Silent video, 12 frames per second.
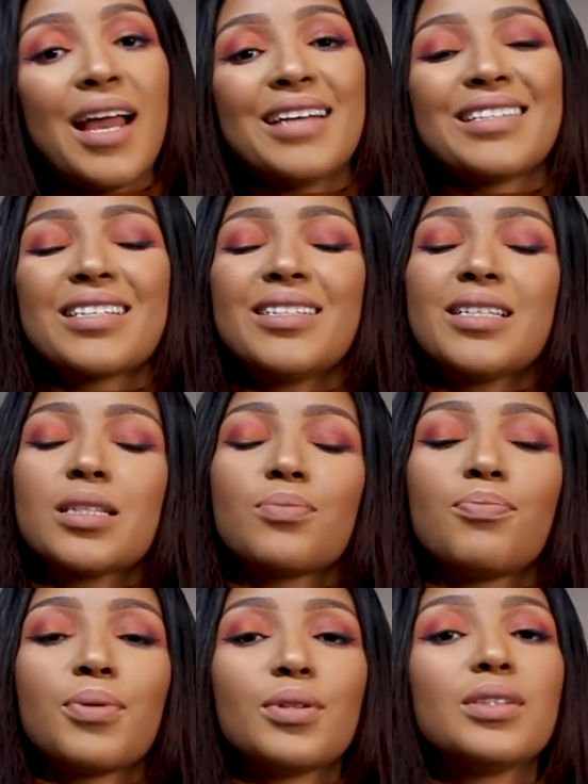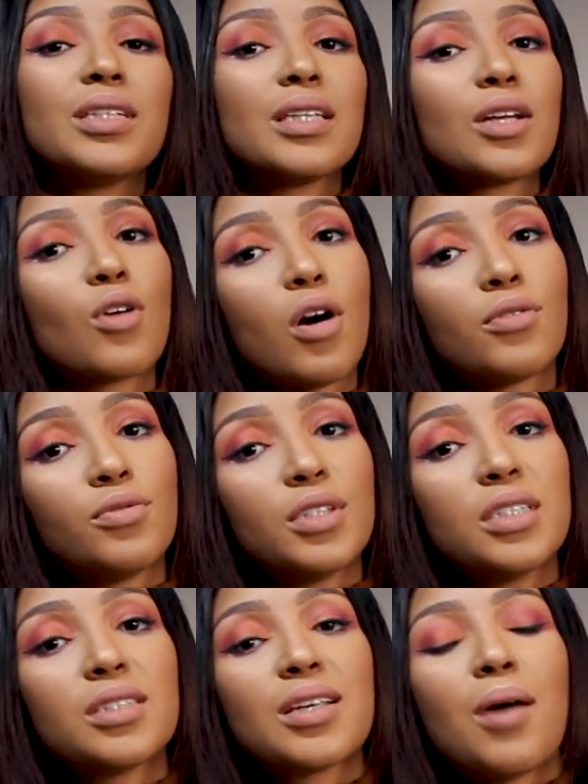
is actually just building that confidence